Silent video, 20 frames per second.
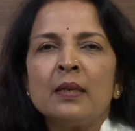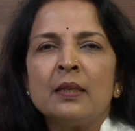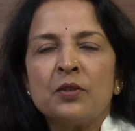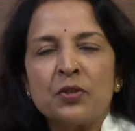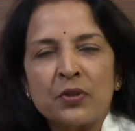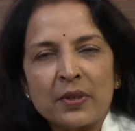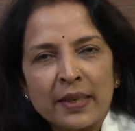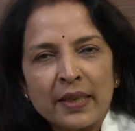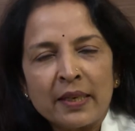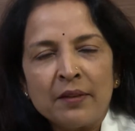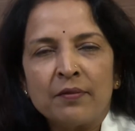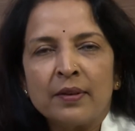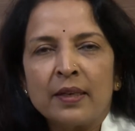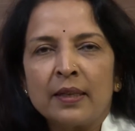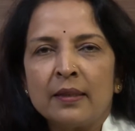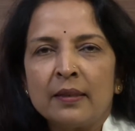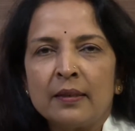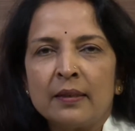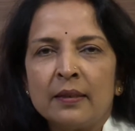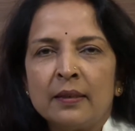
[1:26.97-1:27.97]
dry
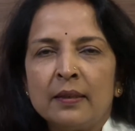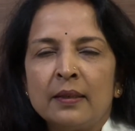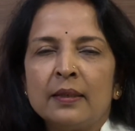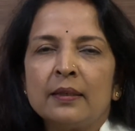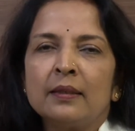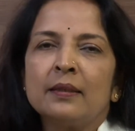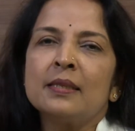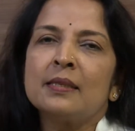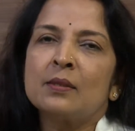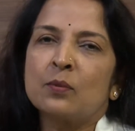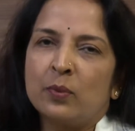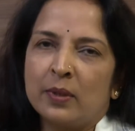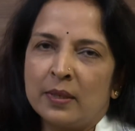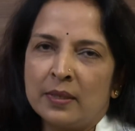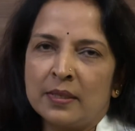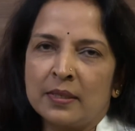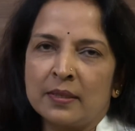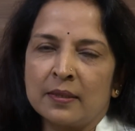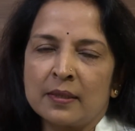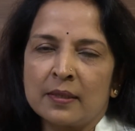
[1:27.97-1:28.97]
weather, this
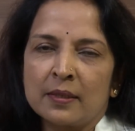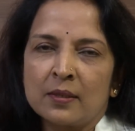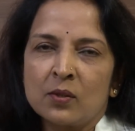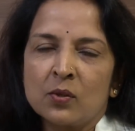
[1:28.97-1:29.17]
worsens.